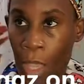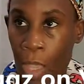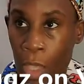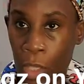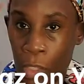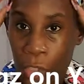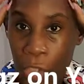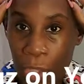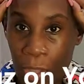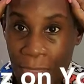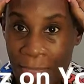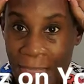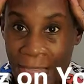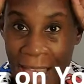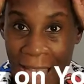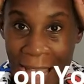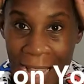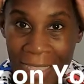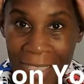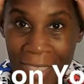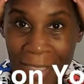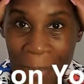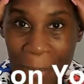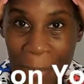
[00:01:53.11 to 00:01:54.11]
So
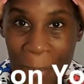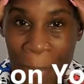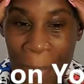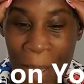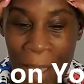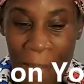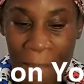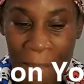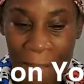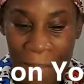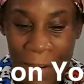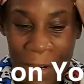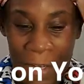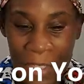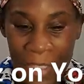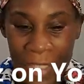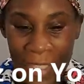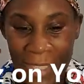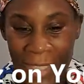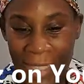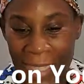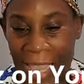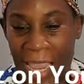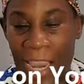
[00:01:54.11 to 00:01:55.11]
that's my
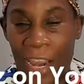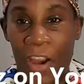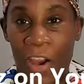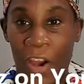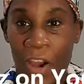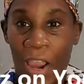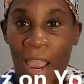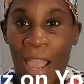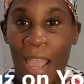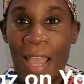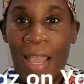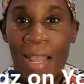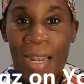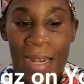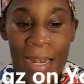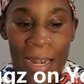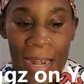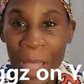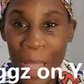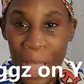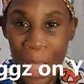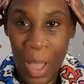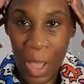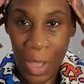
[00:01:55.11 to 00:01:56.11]
first layer.
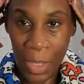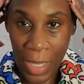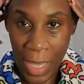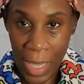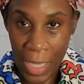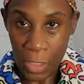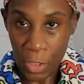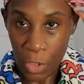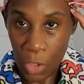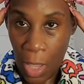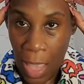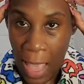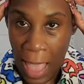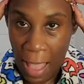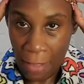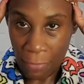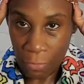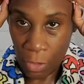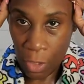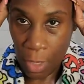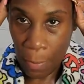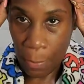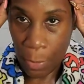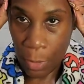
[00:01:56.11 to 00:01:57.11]
Okay, so
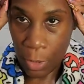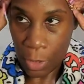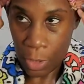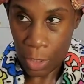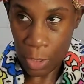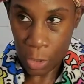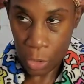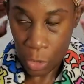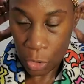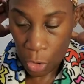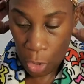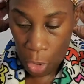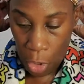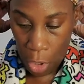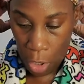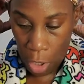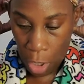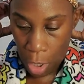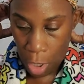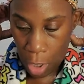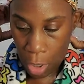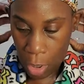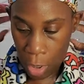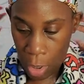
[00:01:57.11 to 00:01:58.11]
after I put this
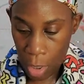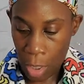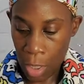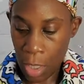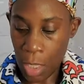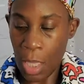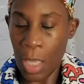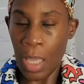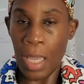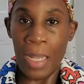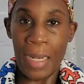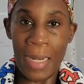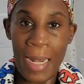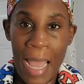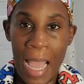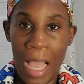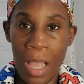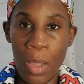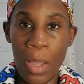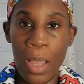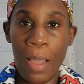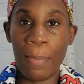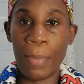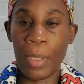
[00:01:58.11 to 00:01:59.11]
on,
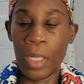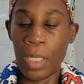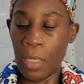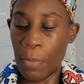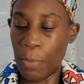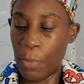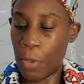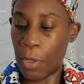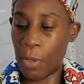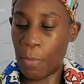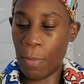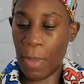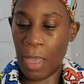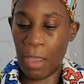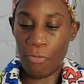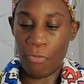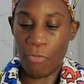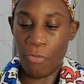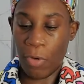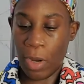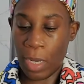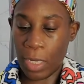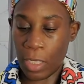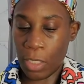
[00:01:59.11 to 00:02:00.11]
now I'm gonna put my
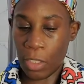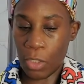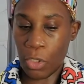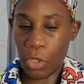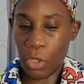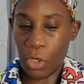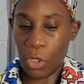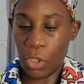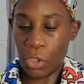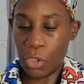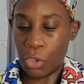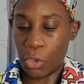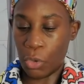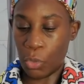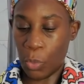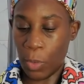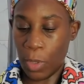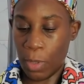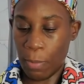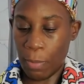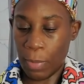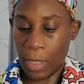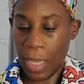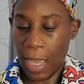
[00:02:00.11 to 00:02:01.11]
regular
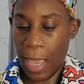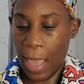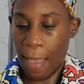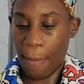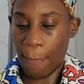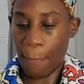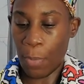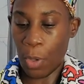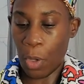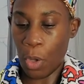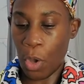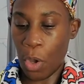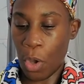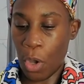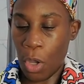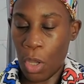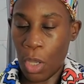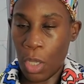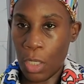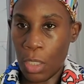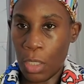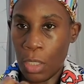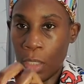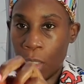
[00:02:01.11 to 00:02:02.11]
swim cap
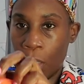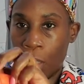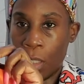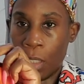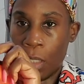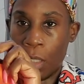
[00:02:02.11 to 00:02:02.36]
on